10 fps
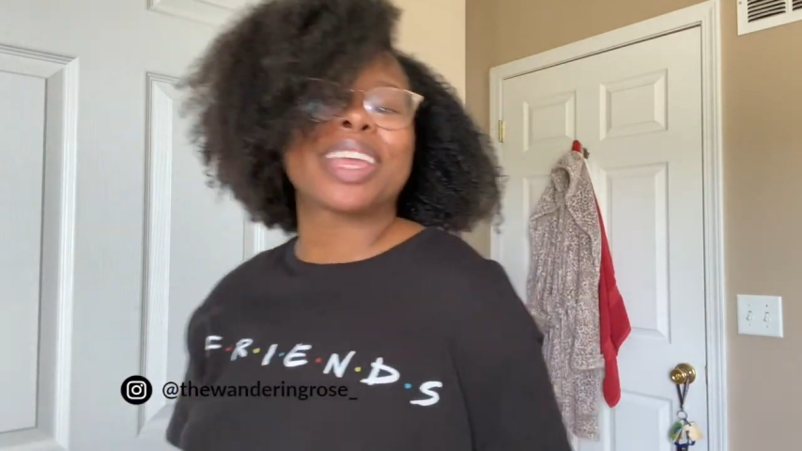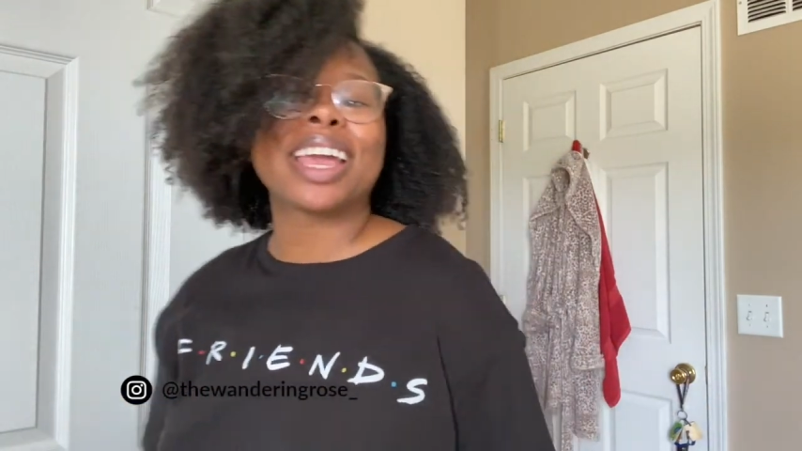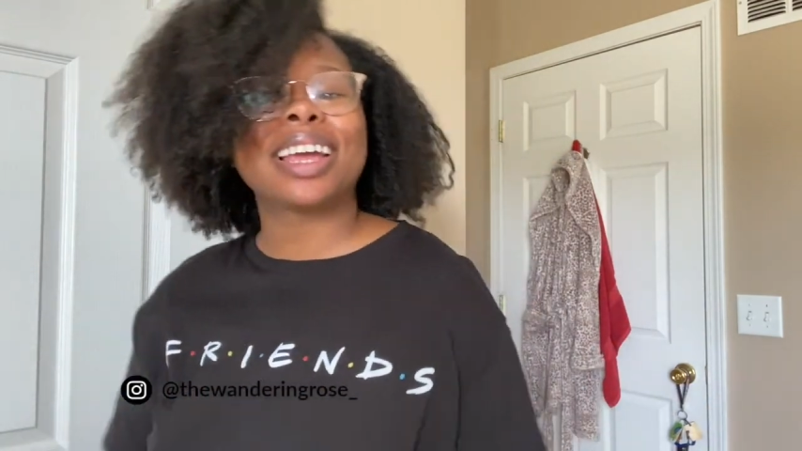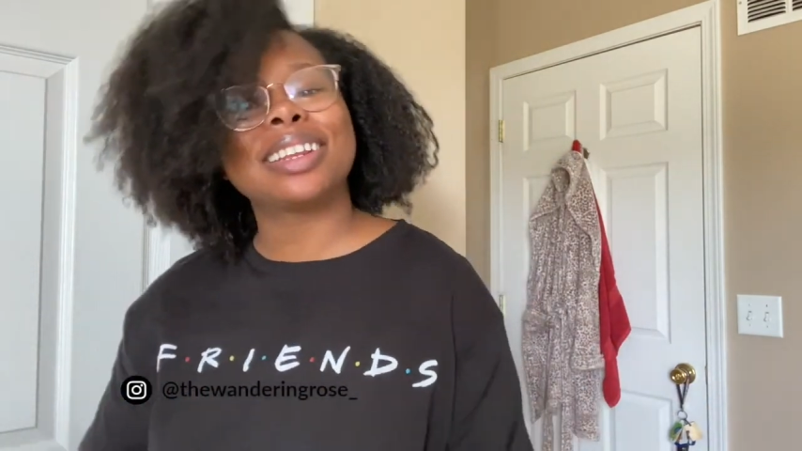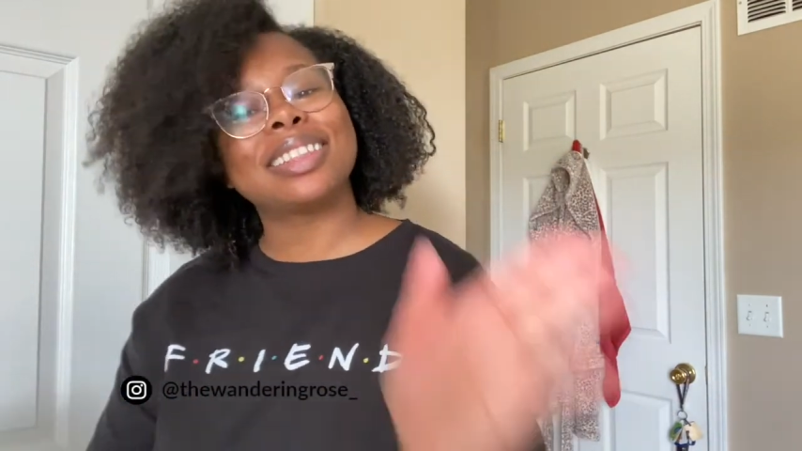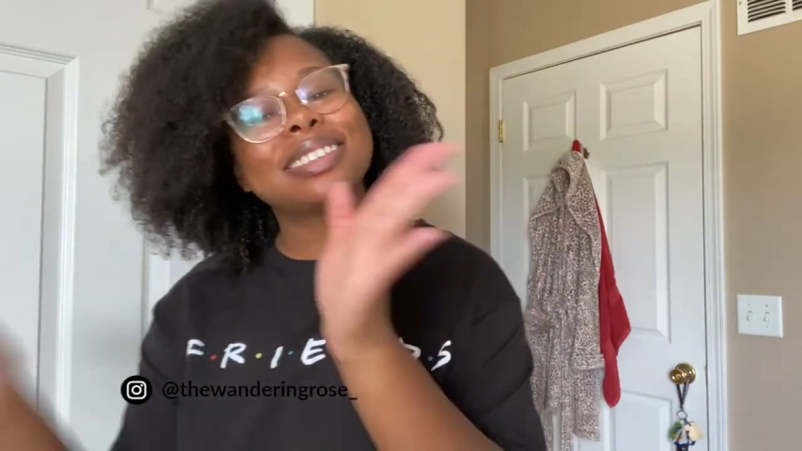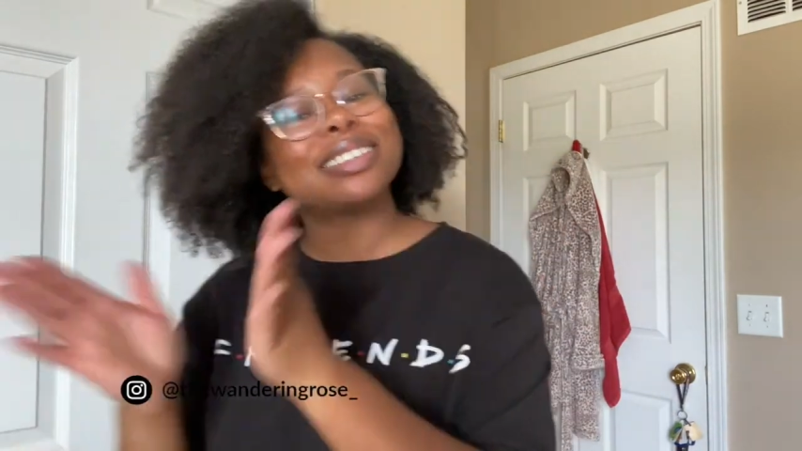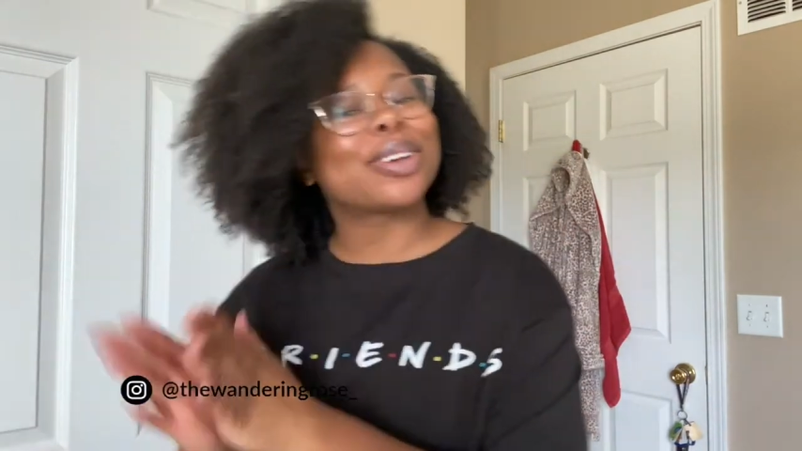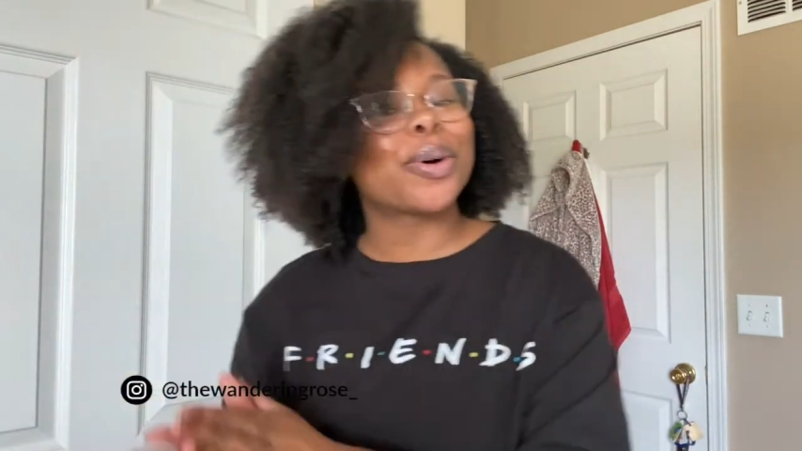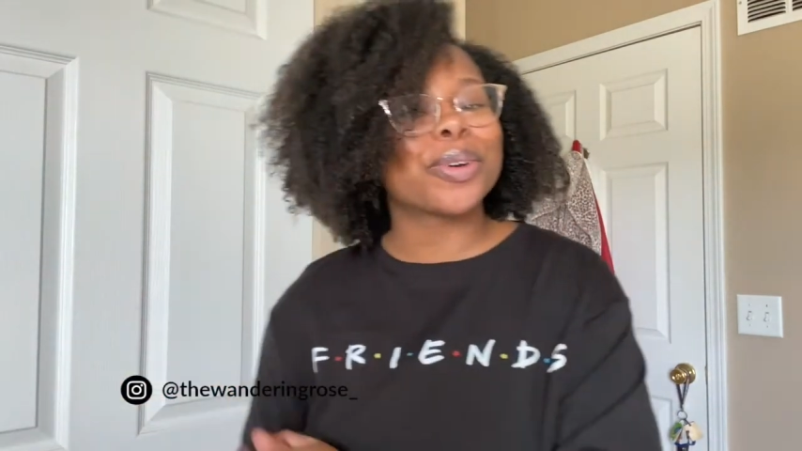And this
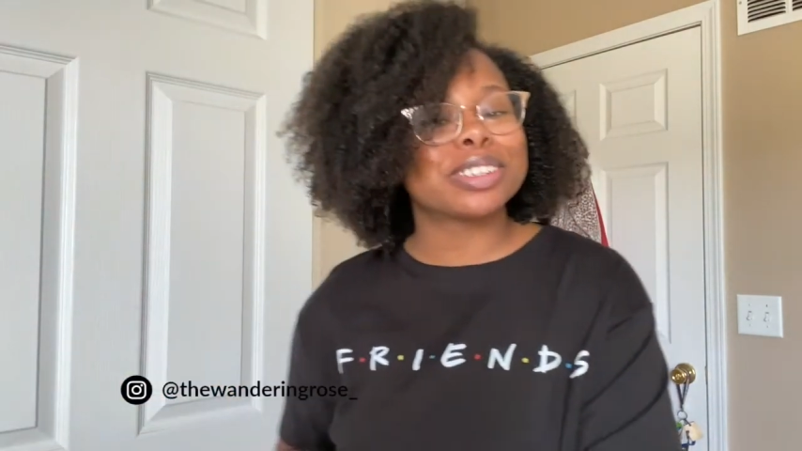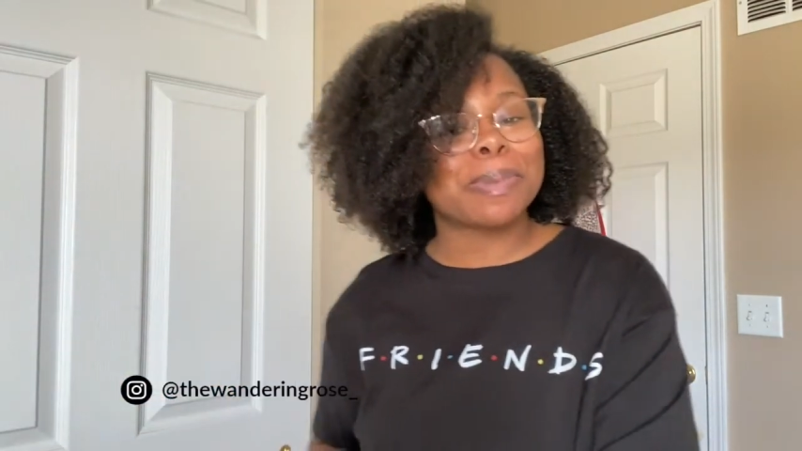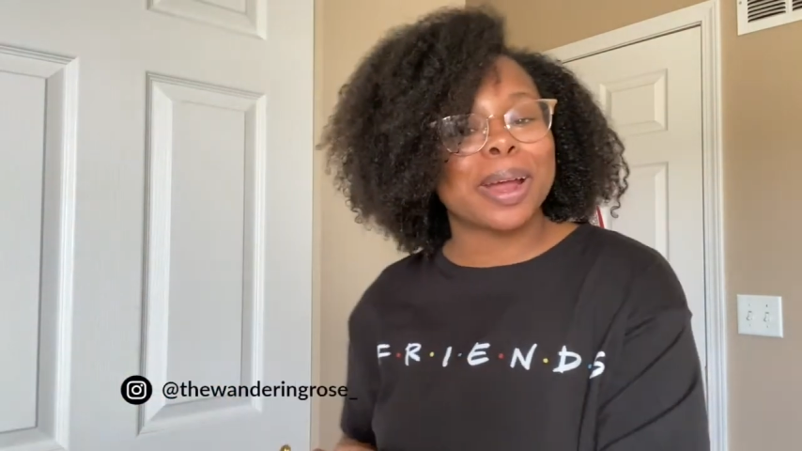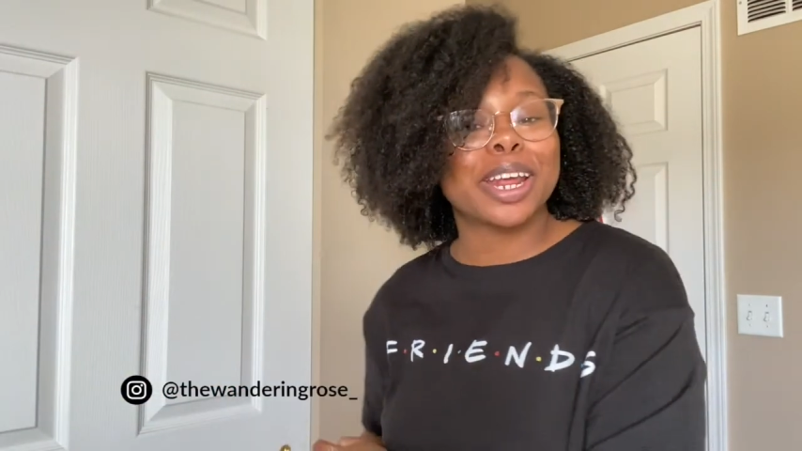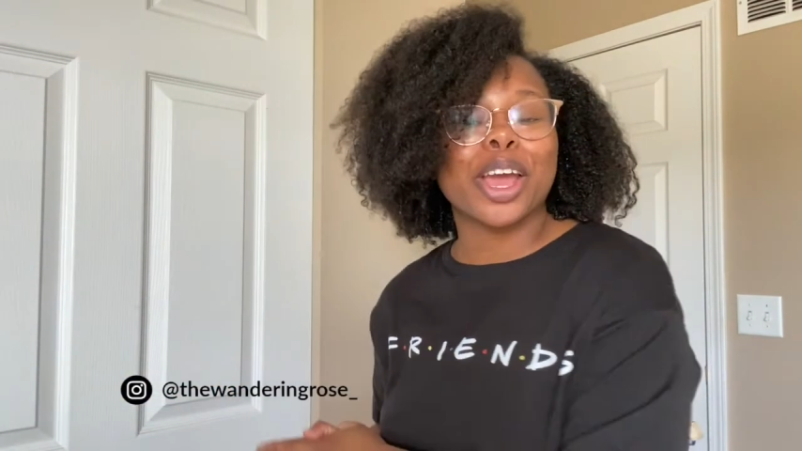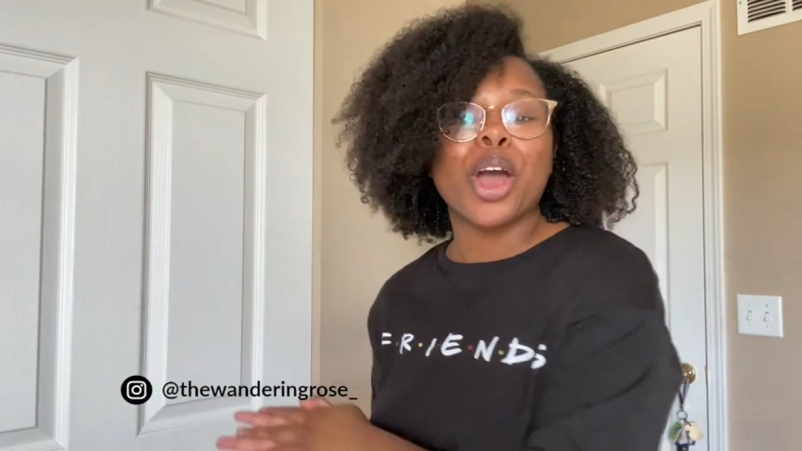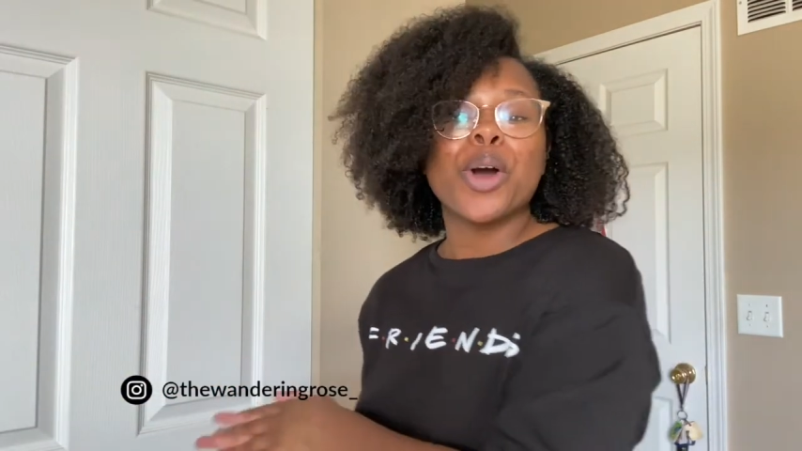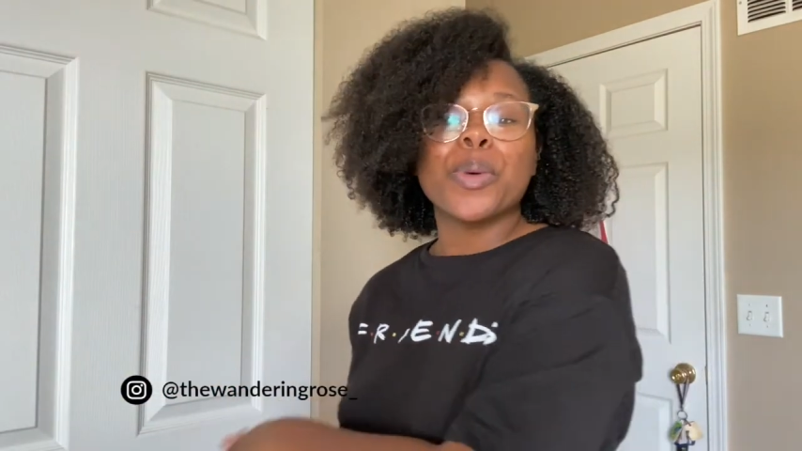is corresponding